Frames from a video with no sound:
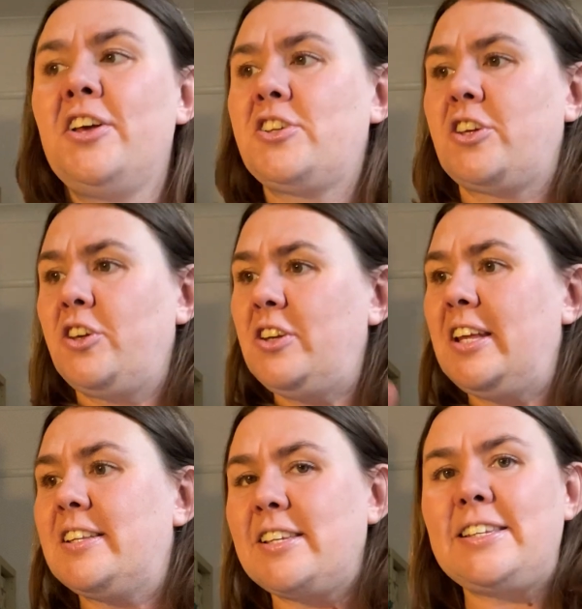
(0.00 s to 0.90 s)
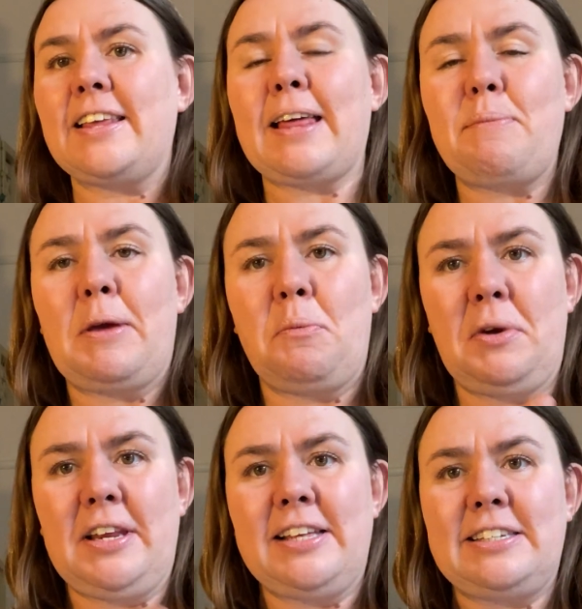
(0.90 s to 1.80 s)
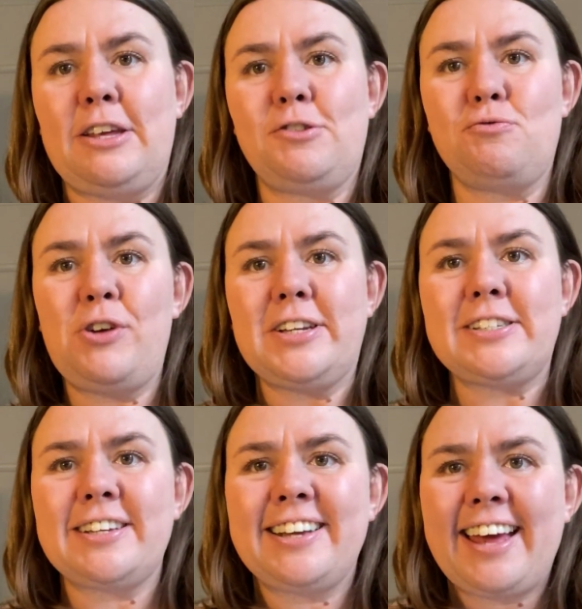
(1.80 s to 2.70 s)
So you need to sing that bit, and we need to those rich